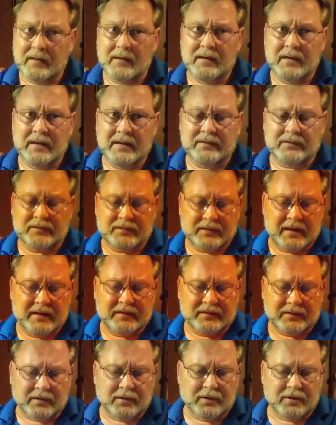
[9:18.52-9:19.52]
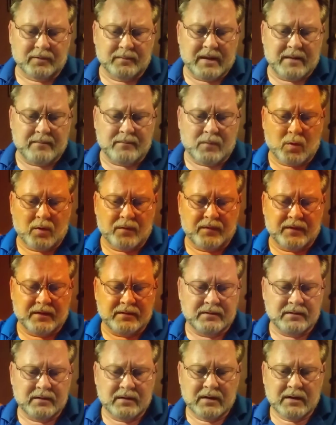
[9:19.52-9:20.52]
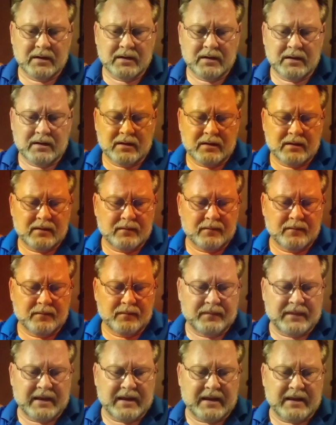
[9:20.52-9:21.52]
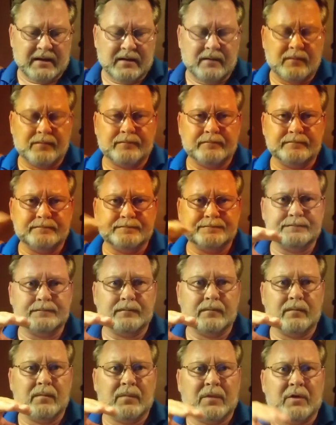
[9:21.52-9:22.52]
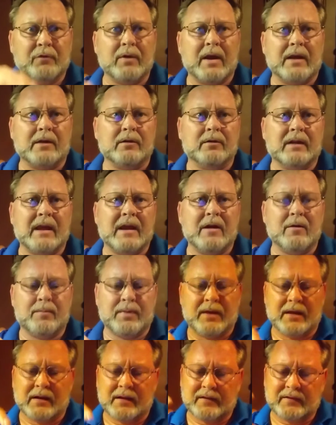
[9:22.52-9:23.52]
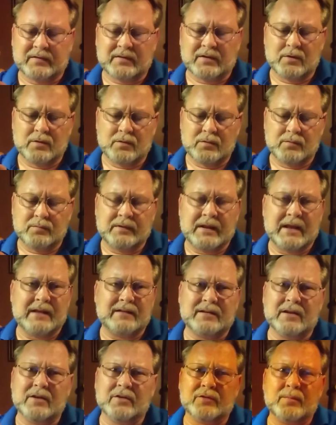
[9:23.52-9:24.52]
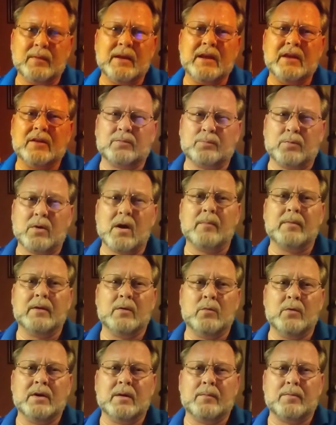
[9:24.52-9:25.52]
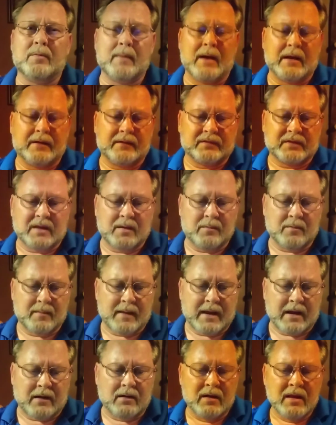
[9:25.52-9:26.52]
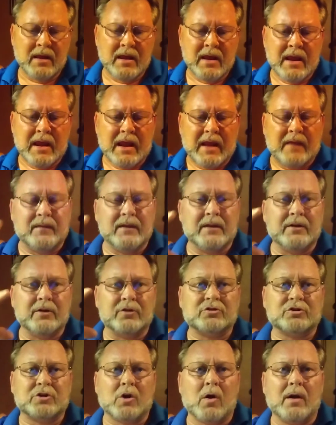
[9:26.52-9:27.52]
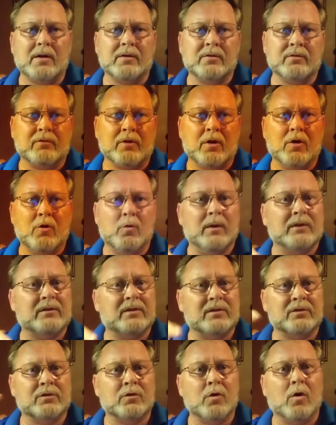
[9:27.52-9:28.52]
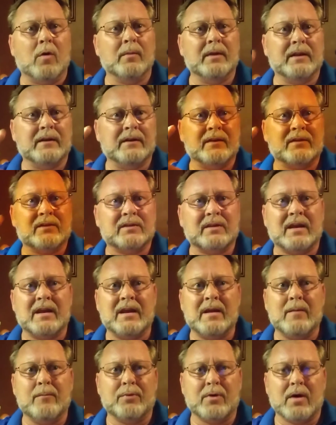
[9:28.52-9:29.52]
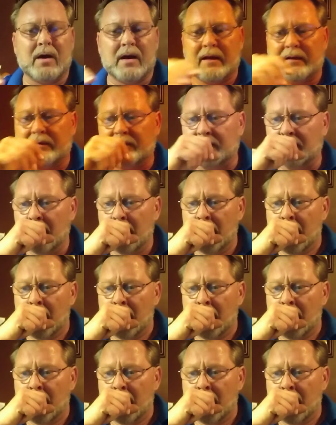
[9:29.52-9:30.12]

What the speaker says: it's a little bit more than the regular layer pellet, so that tells me it's probably went up about the same amount. And then the Start and Grow, which is normally the same price